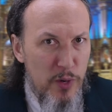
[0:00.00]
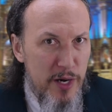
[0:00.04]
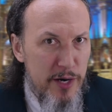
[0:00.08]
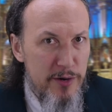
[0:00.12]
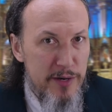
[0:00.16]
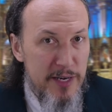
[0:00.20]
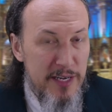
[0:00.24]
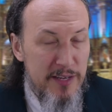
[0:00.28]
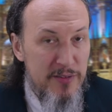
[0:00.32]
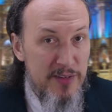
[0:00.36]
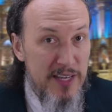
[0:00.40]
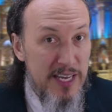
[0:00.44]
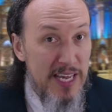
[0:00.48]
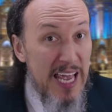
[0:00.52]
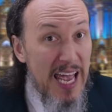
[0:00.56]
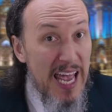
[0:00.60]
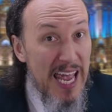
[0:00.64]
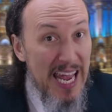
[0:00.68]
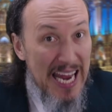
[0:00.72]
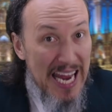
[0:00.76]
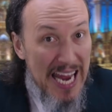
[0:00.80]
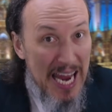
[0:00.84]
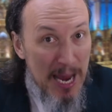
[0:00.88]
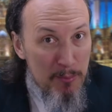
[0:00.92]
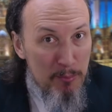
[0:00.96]
wearing the
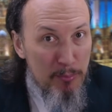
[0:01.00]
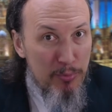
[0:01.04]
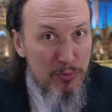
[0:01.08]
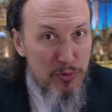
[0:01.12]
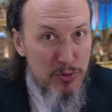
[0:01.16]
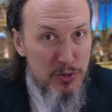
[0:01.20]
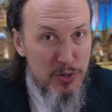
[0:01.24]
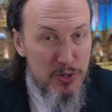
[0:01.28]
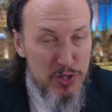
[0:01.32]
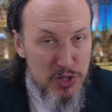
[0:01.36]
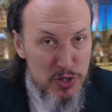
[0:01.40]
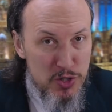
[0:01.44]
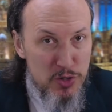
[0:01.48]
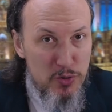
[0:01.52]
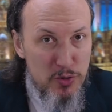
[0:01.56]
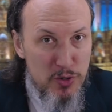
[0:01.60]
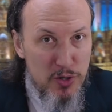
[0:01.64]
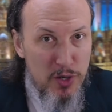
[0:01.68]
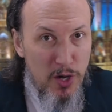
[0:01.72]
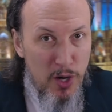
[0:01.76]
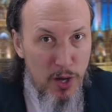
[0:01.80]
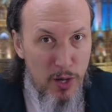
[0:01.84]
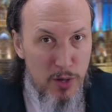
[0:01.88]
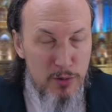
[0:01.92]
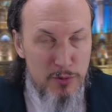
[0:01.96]
emperor's new
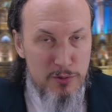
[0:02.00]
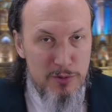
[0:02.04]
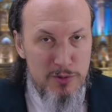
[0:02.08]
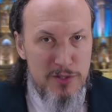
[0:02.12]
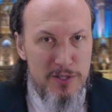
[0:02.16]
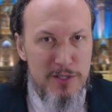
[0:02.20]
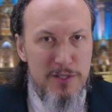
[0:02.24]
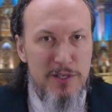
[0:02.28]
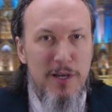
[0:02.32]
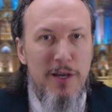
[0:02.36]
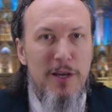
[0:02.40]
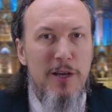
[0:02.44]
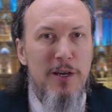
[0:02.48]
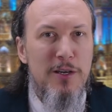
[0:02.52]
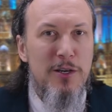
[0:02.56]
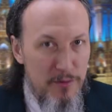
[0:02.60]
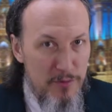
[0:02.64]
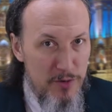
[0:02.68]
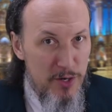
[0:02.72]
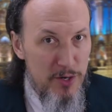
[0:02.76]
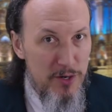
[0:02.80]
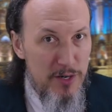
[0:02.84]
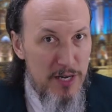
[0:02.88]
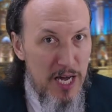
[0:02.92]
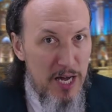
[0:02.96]
clothes.
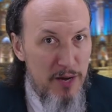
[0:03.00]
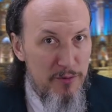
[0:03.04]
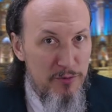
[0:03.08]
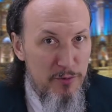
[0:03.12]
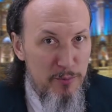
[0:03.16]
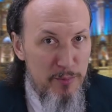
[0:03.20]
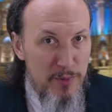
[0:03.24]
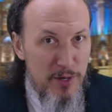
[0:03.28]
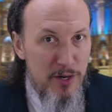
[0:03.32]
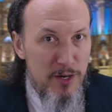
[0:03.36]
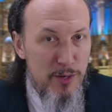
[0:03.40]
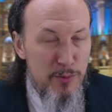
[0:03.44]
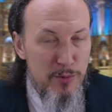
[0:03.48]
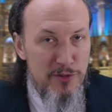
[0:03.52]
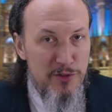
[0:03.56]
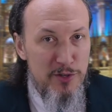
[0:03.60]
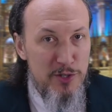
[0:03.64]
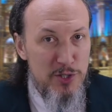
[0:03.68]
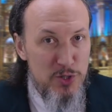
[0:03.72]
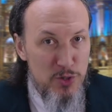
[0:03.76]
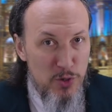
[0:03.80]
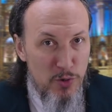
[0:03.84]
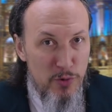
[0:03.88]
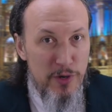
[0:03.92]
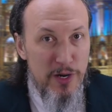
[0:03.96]
If you're not familiar with the
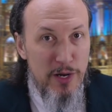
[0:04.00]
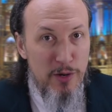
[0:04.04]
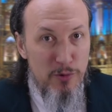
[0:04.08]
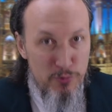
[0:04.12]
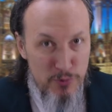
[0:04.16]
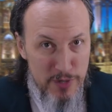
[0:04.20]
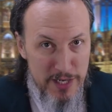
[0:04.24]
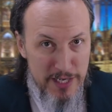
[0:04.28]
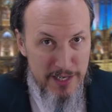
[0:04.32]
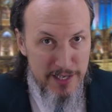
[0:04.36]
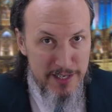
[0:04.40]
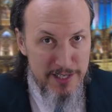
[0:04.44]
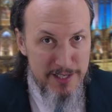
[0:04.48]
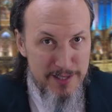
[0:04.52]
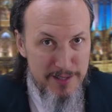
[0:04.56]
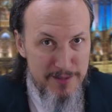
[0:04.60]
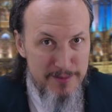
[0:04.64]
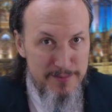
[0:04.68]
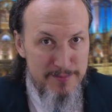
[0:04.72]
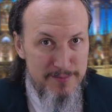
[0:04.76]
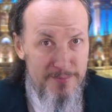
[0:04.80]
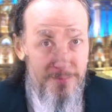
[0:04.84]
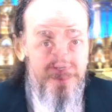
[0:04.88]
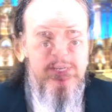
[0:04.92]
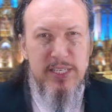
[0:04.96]
story, read it.
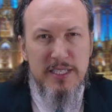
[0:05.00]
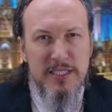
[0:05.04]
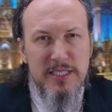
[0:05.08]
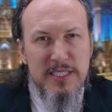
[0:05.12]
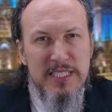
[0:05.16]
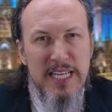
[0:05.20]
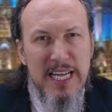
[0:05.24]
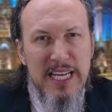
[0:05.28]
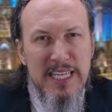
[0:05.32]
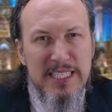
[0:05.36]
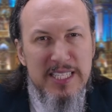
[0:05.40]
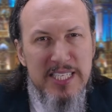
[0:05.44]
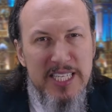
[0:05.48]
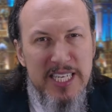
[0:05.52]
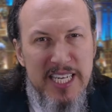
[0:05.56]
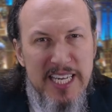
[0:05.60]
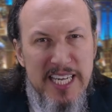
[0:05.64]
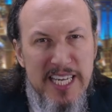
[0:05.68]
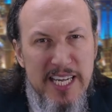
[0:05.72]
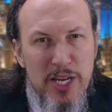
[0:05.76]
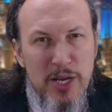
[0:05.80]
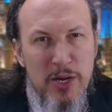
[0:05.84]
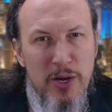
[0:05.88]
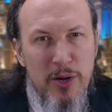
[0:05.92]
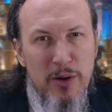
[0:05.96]
But it says
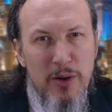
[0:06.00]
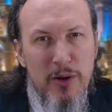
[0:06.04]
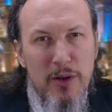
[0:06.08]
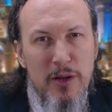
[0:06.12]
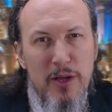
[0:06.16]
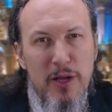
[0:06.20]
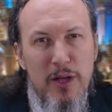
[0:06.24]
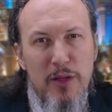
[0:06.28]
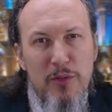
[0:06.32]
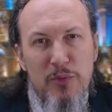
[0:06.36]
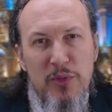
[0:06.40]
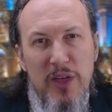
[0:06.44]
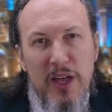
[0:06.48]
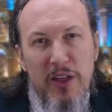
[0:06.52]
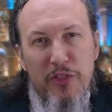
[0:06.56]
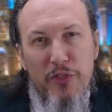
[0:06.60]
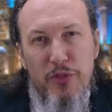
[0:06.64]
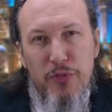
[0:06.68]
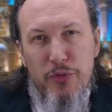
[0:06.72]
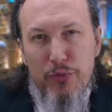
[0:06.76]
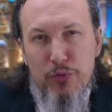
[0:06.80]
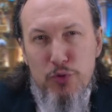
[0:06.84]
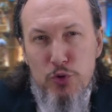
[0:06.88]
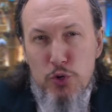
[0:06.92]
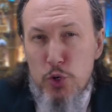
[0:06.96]
here that
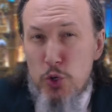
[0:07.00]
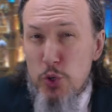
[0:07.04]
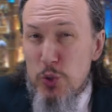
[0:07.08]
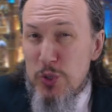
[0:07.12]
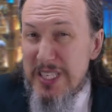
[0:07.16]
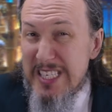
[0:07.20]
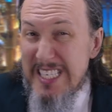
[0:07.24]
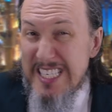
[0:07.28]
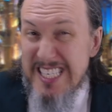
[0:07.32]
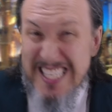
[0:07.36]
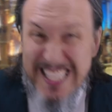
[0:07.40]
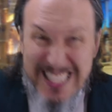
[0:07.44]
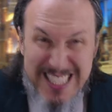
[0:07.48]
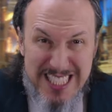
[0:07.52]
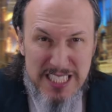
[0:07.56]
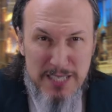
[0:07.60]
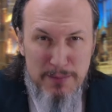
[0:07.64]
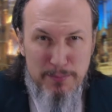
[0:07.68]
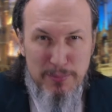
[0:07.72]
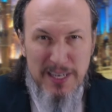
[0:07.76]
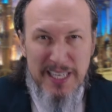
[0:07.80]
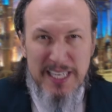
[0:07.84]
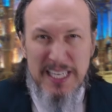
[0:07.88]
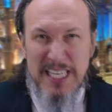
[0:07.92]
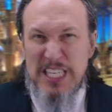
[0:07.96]
through
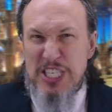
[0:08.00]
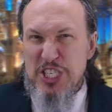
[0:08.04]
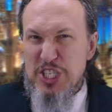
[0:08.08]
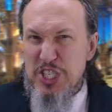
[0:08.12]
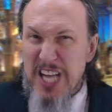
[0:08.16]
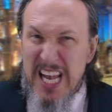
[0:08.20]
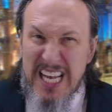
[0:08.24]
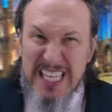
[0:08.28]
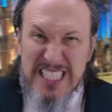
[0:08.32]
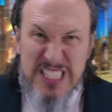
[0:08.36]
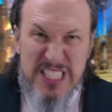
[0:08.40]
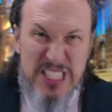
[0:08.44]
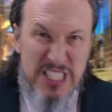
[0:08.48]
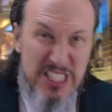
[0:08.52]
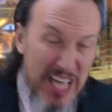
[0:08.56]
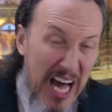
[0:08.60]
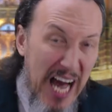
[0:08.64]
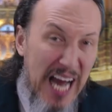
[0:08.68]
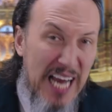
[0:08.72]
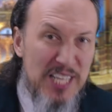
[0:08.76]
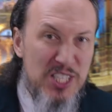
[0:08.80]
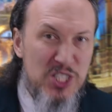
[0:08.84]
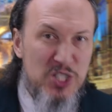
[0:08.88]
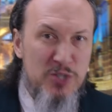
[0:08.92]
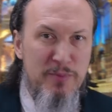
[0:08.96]
discipline and
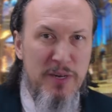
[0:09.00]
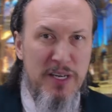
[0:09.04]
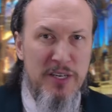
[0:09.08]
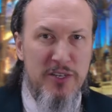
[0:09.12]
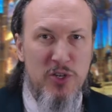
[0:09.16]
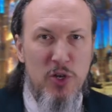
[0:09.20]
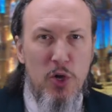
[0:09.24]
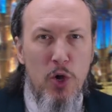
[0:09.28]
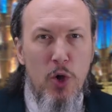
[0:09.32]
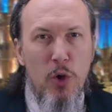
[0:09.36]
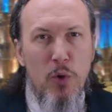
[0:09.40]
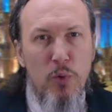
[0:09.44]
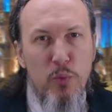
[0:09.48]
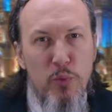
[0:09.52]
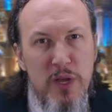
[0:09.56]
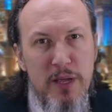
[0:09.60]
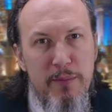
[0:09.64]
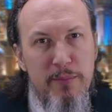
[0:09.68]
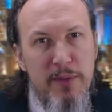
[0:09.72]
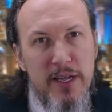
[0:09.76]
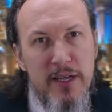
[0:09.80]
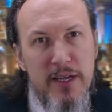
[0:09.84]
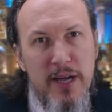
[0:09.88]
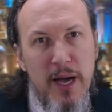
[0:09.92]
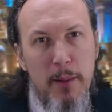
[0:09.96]
chastisement, we
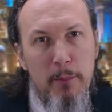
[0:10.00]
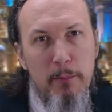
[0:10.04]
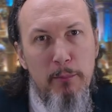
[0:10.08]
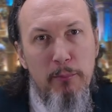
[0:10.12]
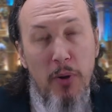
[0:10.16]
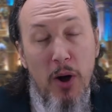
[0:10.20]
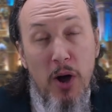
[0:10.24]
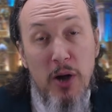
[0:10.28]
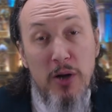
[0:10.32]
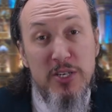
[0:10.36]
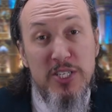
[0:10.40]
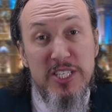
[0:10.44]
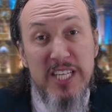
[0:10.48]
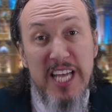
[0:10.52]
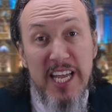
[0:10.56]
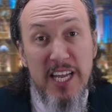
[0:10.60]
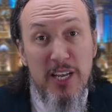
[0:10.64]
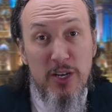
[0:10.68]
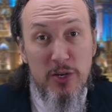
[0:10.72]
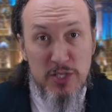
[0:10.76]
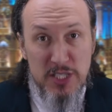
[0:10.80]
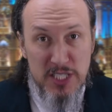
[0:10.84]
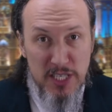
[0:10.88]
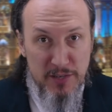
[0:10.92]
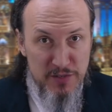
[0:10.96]
become
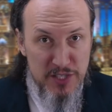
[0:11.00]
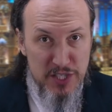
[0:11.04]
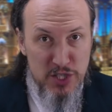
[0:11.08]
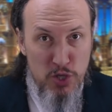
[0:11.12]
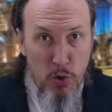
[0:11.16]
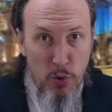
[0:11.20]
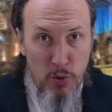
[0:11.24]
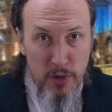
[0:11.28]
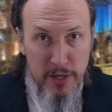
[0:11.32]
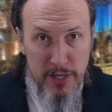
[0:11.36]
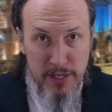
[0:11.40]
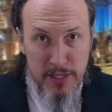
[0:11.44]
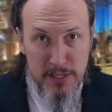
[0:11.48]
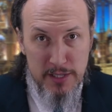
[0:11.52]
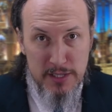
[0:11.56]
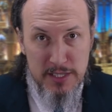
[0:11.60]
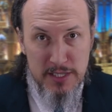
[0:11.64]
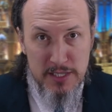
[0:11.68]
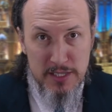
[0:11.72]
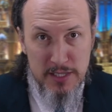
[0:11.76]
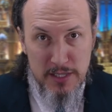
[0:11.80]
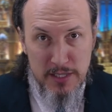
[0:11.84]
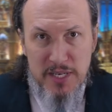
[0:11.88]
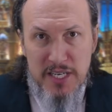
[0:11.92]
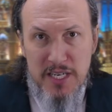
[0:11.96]
partakers of His
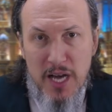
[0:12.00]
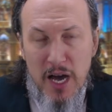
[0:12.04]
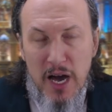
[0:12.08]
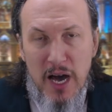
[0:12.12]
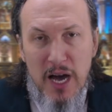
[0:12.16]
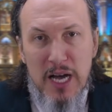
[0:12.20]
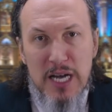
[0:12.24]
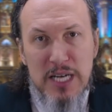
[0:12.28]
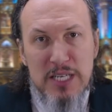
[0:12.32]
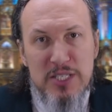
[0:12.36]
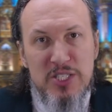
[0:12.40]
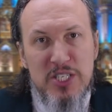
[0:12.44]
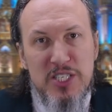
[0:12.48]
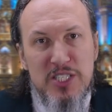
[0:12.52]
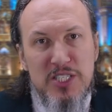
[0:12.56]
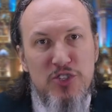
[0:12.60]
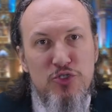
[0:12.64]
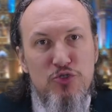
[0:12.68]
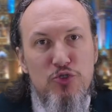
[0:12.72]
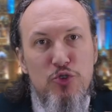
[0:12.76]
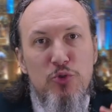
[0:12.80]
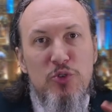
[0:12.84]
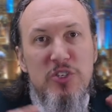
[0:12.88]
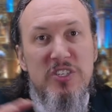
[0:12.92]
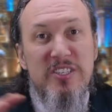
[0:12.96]
holiness. Because it's
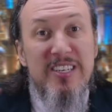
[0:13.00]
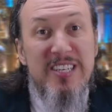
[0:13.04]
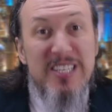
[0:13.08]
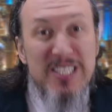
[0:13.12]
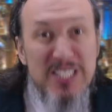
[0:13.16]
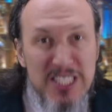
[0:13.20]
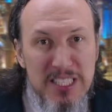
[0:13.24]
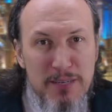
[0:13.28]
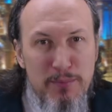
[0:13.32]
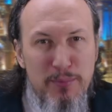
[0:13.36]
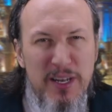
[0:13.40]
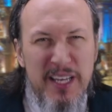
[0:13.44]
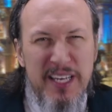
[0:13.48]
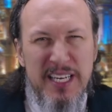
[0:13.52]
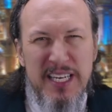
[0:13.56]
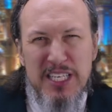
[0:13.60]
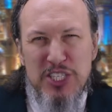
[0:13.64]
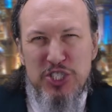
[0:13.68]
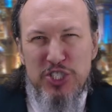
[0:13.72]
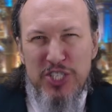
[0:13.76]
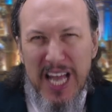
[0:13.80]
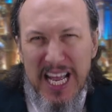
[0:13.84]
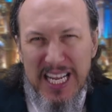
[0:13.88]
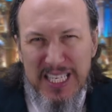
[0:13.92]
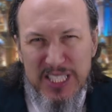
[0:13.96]
through discipline
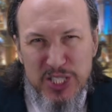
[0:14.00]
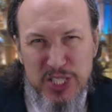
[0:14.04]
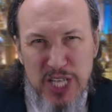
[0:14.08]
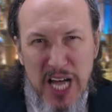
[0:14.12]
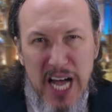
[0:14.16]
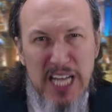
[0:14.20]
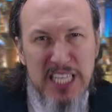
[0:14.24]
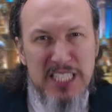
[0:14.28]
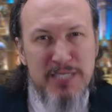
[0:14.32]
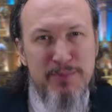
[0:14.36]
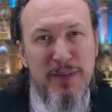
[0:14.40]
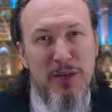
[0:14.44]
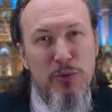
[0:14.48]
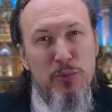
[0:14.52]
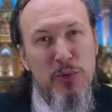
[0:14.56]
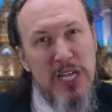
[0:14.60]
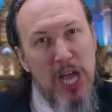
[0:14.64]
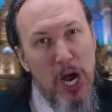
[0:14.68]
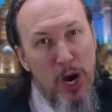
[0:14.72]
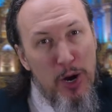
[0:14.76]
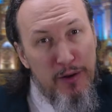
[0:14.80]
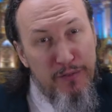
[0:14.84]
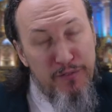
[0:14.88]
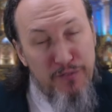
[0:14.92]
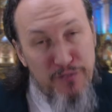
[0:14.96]
and chastisement we
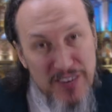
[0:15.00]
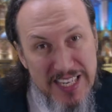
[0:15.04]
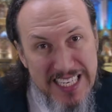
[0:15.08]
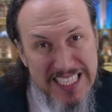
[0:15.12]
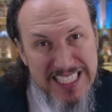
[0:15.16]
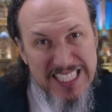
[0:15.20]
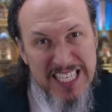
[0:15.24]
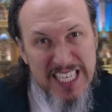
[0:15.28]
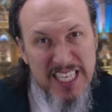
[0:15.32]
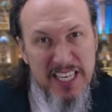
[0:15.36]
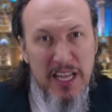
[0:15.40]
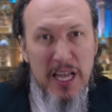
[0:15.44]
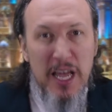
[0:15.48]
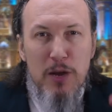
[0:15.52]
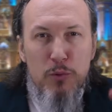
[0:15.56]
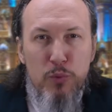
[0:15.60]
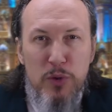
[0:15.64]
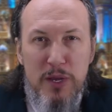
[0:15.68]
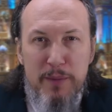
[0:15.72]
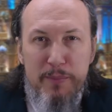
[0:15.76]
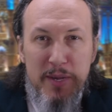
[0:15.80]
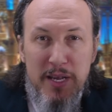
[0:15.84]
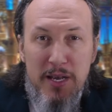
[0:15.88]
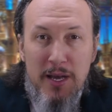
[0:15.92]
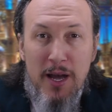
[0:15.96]
are afflicted and
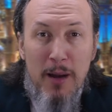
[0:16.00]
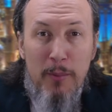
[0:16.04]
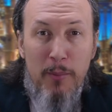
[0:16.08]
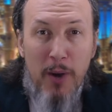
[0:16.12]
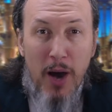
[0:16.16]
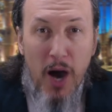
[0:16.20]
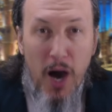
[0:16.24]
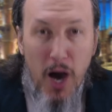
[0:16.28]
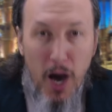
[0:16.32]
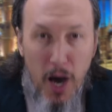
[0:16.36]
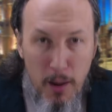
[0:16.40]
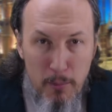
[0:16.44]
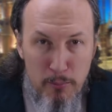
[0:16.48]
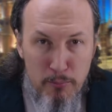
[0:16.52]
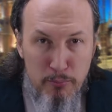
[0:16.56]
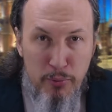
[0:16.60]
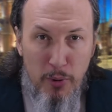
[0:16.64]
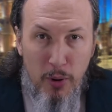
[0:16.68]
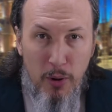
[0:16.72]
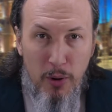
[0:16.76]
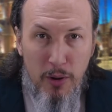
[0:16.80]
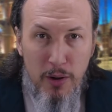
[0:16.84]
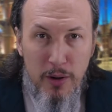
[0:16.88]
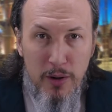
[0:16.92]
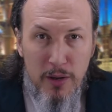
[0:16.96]
we become
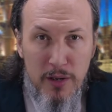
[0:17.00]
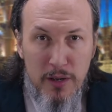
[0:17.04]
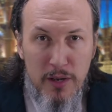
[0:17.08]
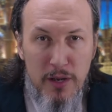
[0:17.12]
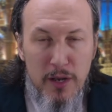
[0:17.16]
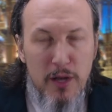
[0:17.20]
humble.